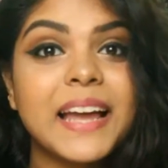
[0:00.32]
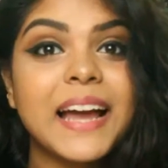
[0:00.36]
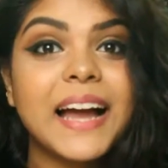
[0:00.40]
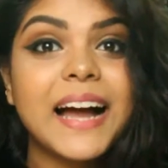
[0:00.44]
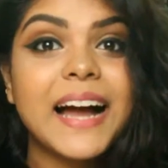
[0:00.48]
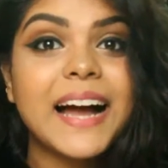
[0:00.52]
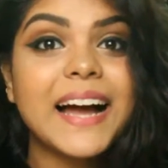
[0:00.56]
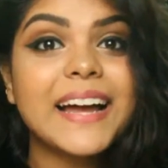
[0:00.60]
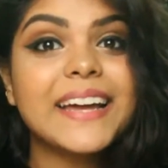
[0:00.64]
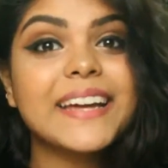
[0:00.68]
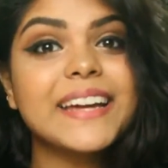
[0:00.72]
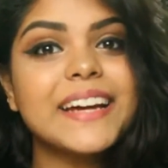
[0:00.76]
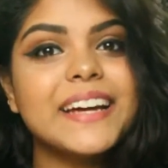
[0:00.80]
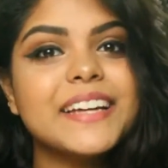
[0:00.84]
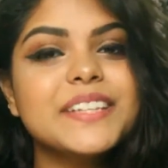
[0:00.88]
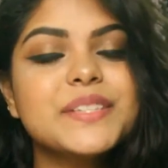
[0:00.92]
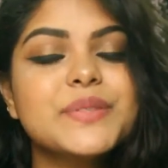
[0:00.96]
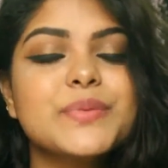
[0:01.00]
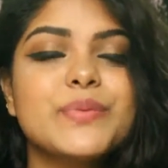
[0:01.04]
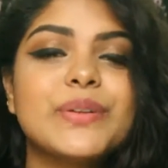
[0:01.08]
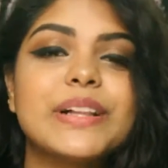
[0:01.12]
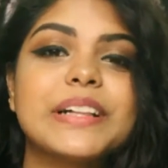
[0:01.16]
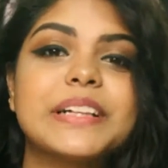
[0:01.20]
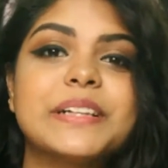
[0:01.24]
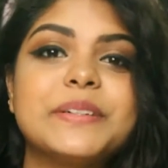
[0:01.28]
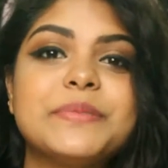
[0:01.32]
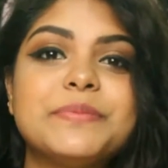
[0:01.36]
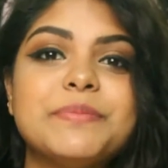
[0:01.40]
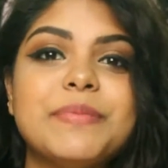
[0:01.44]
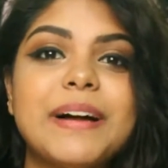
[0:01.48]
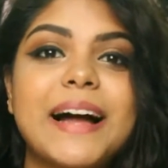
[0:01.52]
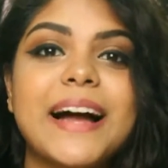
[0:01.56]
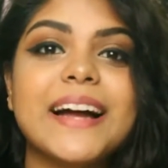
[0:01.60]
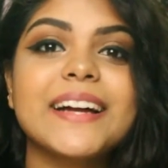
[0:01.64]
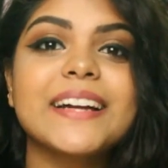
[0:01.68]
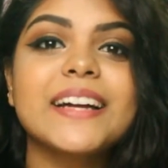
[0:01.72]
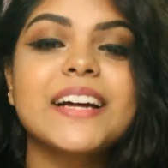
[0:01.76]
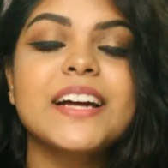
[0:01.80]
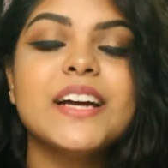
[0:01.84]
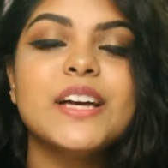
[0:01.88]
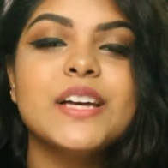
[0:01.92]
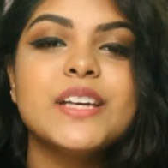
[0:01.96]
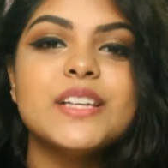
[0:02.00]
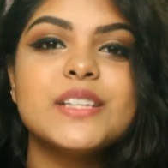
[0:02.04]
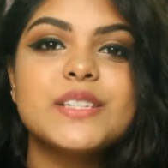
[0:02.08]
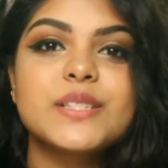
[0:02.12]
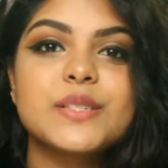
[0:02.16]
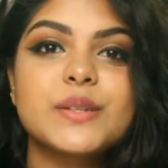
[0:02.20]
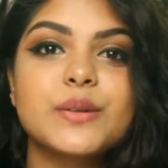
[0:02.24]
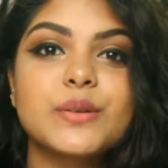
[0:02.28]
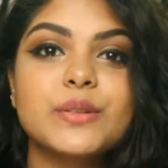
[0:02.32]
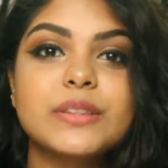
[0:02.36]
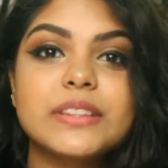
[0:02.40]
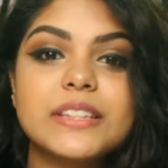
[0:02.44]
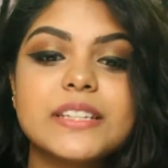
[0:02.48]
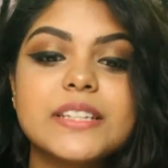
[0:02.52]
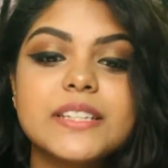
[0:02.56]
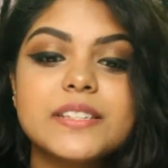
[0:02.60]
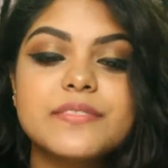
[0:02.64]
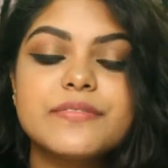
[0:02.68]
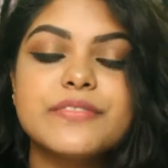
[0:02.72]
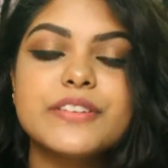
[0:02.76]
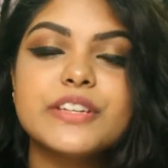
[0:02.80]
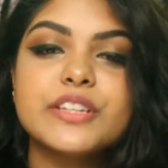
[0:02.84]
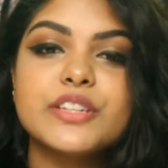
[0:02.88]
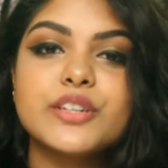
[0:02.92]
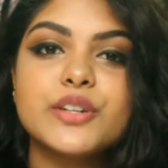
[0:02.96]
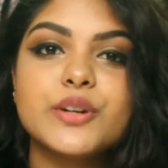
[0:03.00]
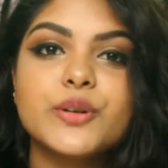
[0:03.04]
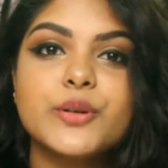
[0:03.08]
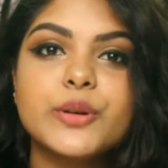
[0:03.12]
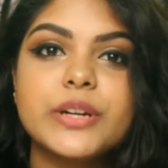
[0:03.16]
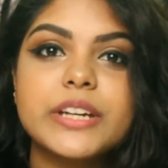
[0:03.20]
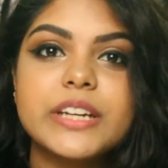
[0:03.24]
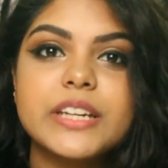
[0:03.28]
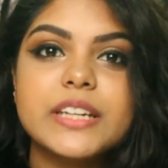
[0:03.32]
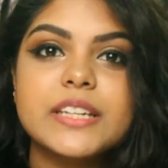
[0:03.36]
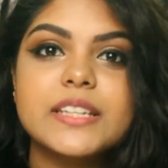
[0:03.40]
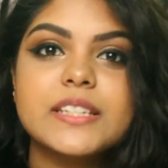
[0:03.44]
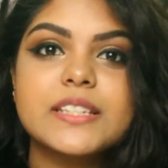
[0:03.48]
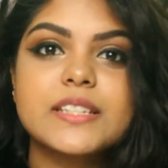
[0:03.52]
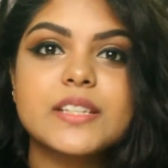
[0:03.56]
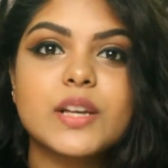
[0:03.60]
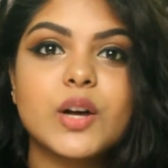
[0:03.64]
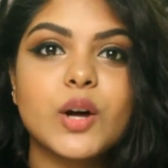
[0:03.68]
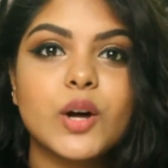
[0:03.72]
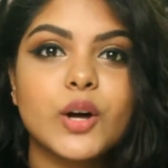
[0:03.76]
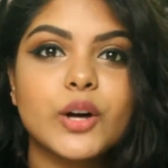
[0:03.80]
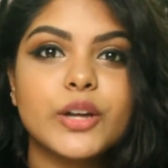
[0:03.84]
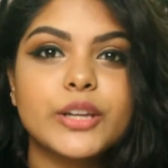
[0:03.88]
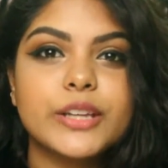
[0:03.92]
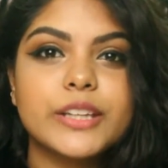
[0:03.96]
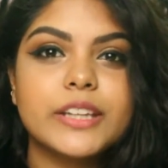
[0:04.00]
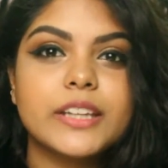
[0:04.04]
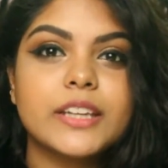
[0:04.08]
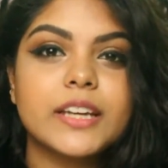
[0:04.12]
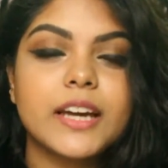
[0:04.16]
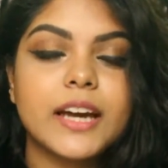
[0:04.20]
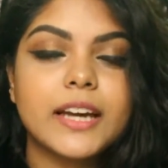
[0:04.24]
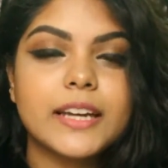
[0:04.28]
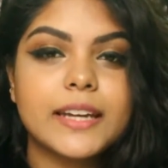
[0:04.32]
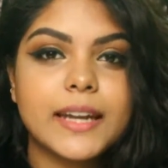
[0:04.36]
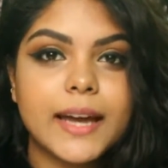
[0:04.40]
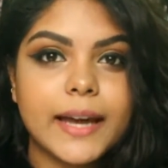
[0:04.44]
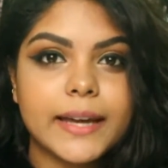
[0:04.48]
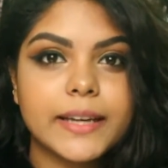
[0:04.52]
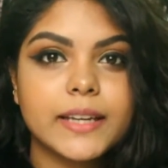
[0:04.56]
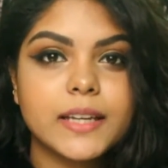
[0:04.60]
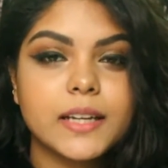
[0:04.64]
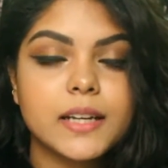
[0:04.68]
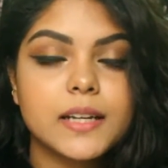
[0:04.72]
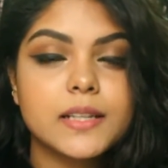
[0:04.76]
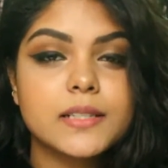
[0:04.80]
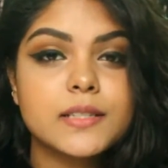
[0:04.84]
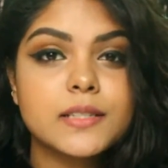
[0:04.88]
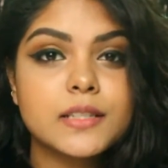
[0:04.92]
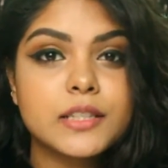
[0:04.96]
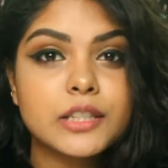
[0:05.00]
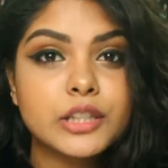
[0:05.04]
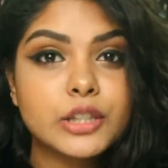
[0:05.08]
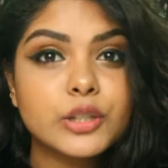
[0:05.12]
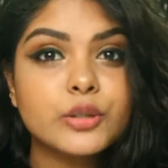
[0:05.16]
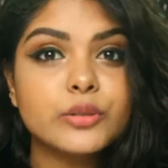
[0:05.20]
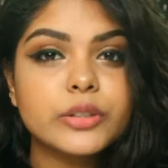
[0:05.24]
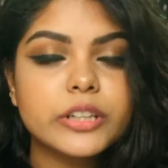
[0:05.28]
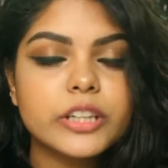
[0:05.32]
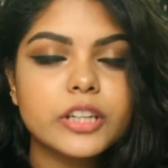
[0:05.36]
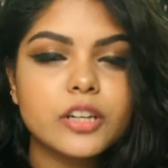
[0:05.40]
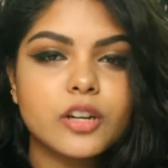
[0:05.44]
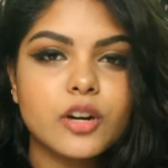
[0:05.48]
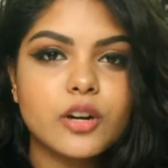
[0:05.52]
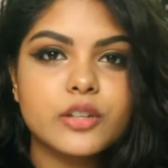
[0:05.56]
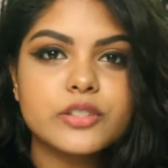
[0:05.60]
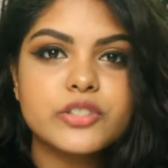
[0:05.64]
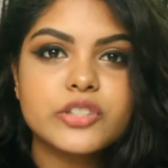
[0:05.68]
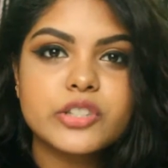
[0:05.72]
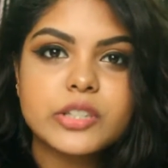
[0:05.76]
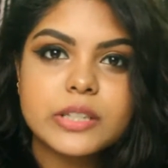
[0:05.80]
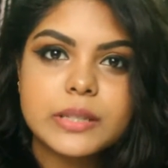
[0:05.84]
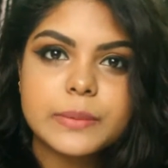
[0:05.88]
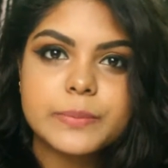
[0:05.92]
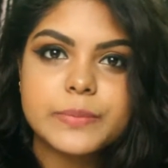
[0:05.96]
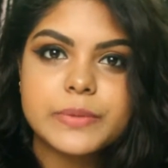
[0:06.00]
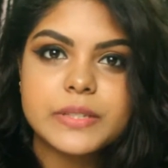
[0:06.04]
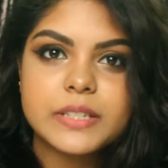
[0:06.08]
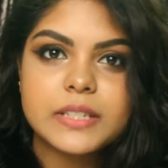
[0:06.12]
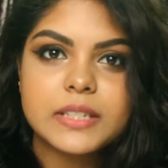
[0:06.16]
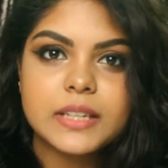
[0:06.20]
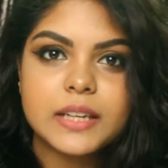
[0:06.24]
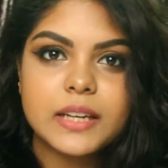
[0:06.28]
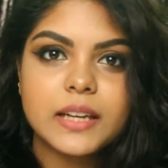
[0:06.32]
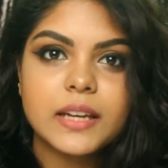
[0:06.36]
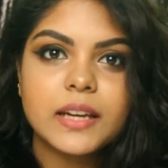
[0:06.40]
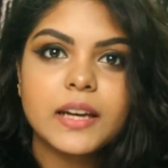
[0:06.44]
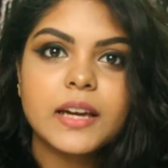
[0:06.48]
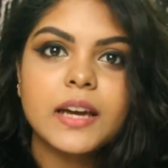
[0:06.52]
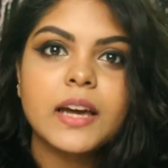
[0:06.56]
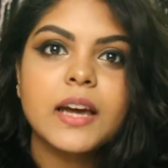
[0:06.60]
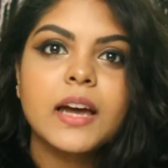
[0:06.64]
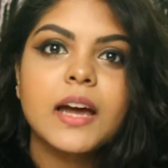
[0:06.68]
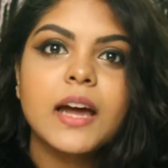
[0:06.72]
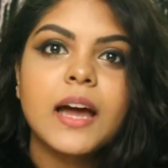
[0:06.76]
Hi guys, welcome back. So this video is on Nykaa's newly launched lipstick.